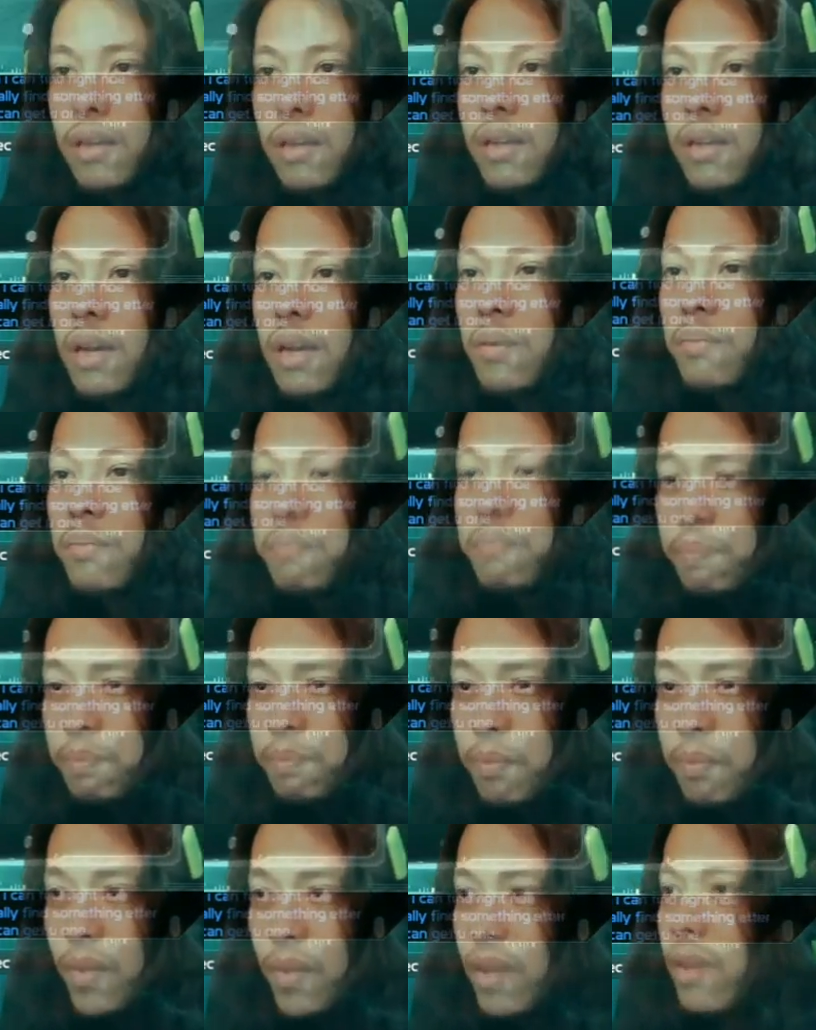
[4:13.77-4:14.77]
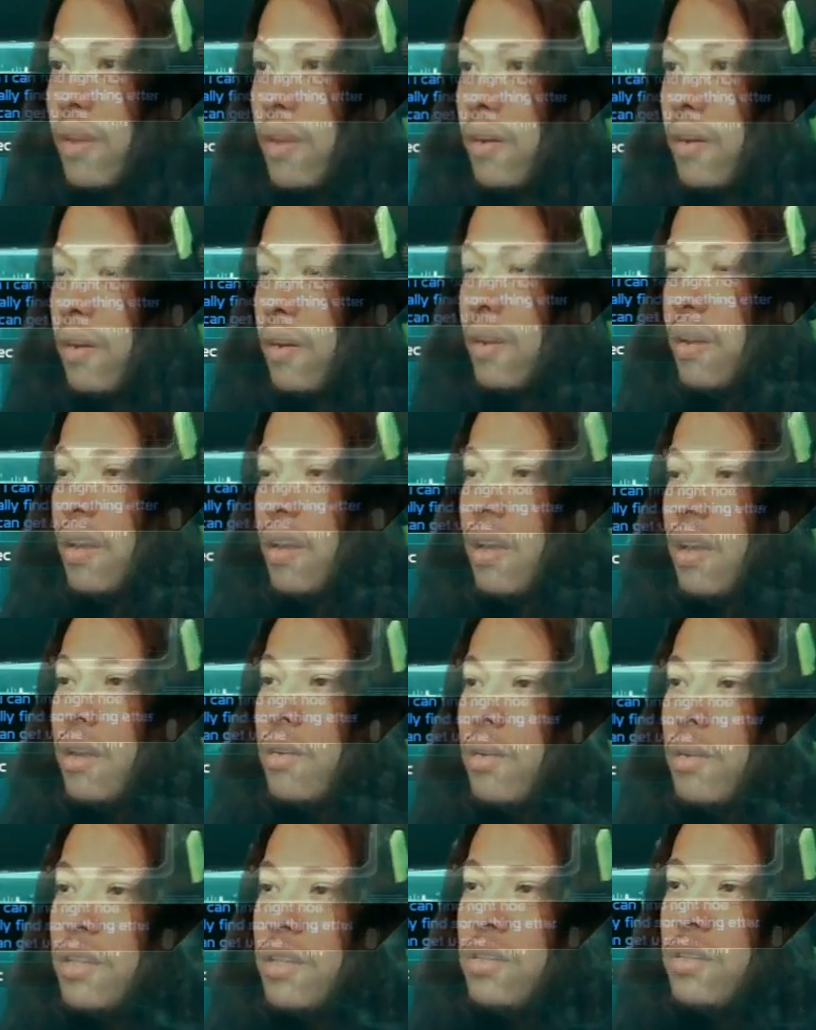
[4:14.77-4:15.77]
Now here,
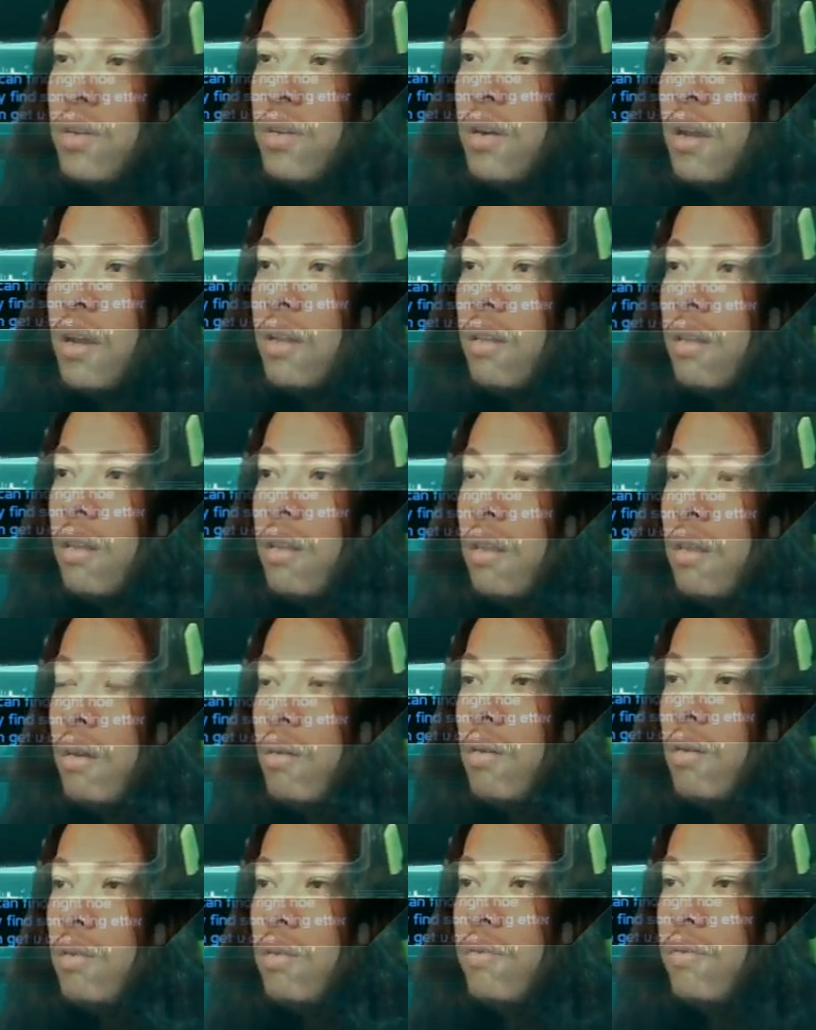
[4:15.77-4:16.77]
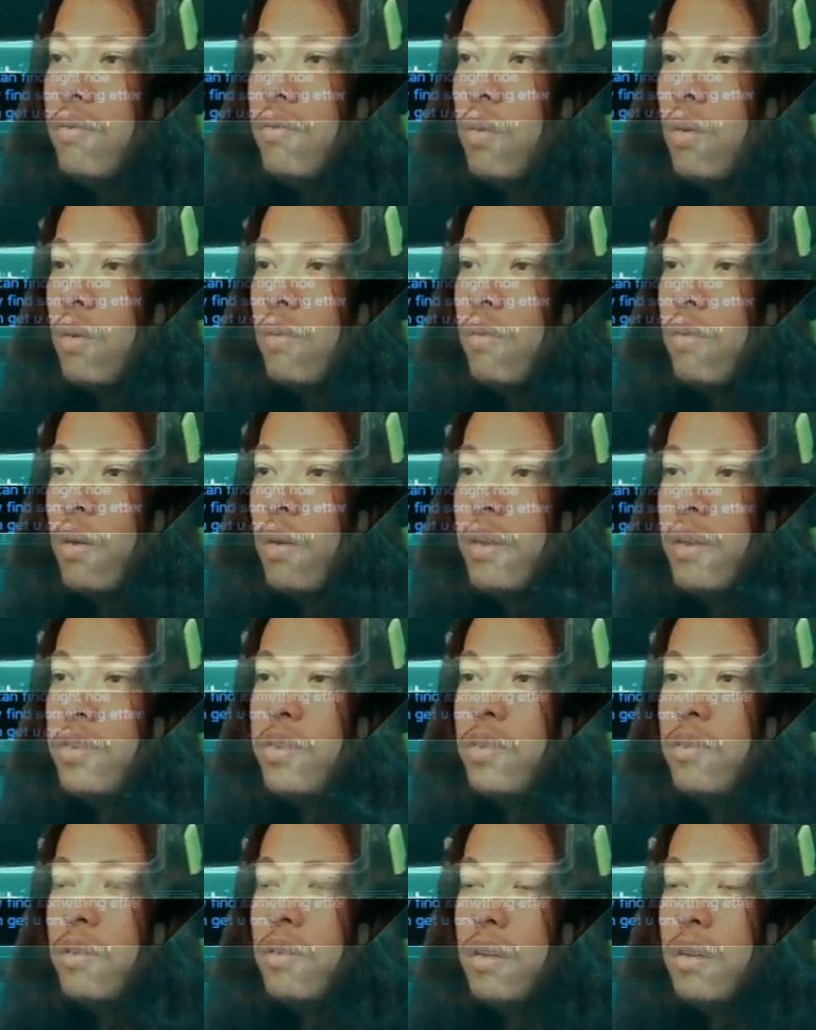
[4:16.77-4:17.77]
increase your health for
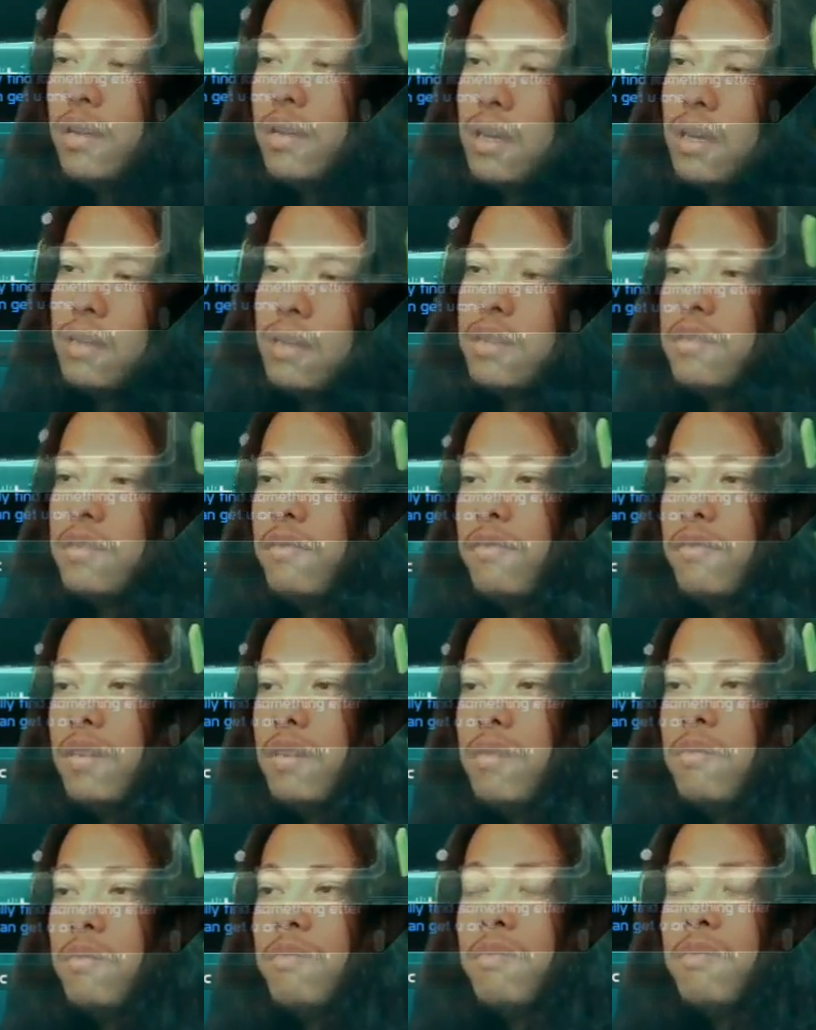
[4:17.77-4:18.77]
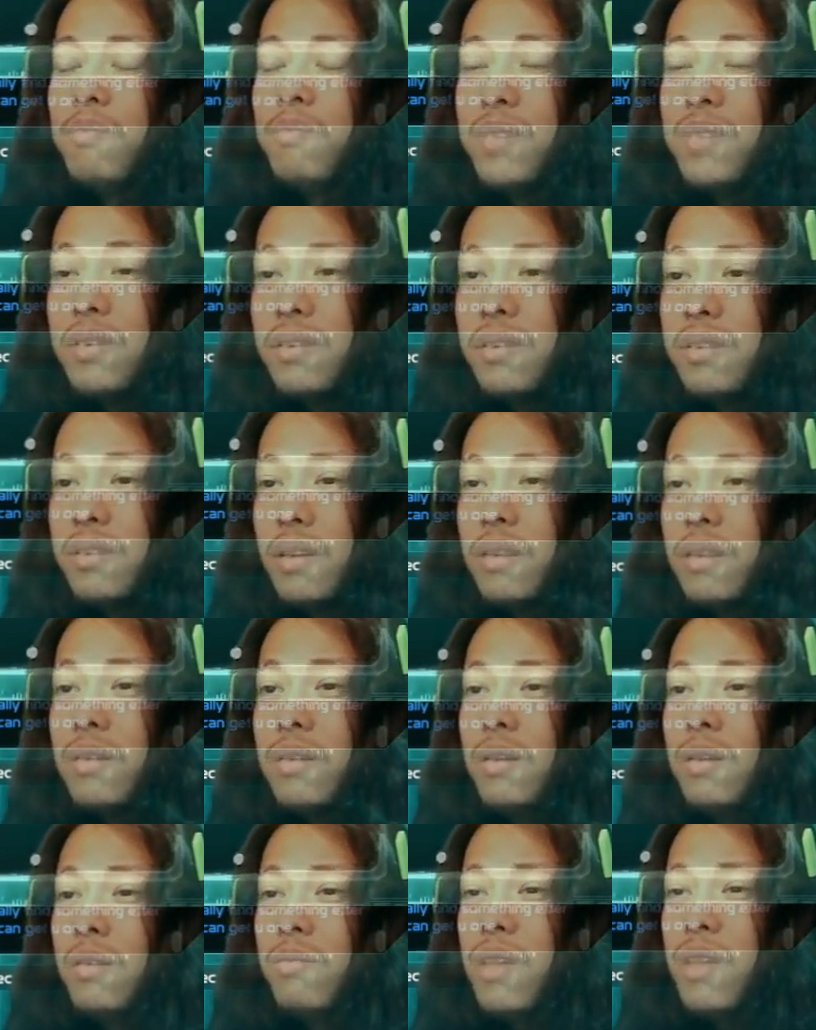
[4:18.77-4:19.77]
fortitude. Again, it's 15%
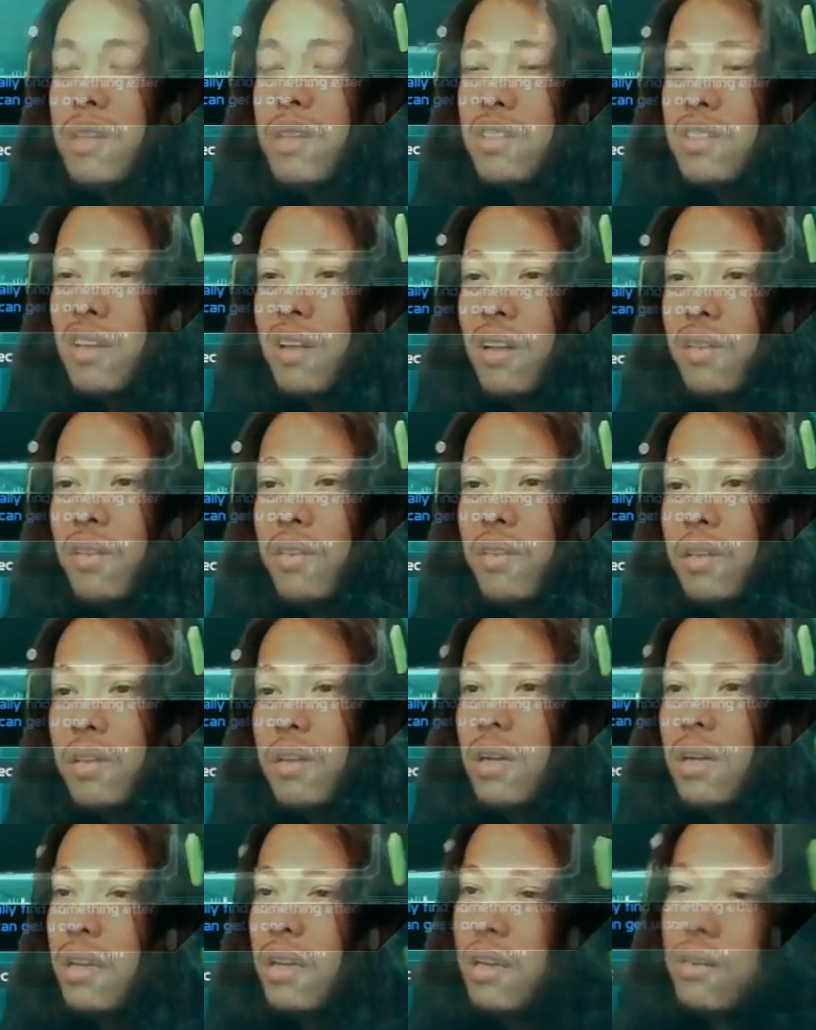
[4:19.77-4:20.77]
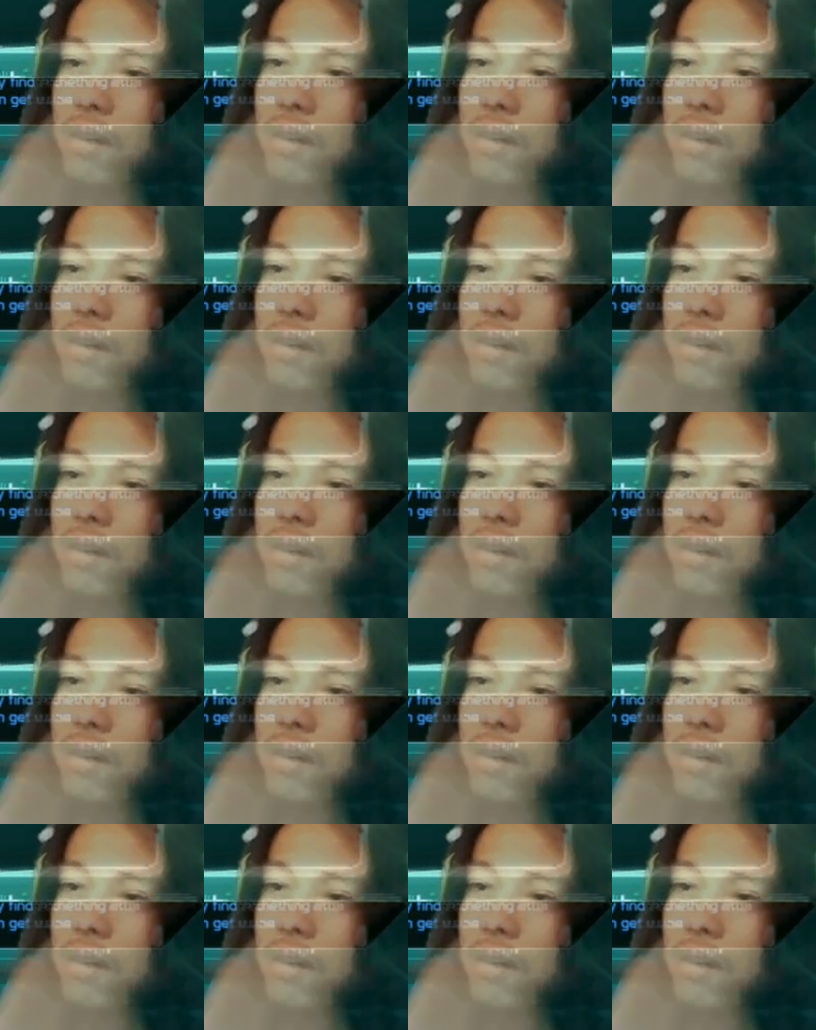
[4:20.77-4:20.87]
base health, again on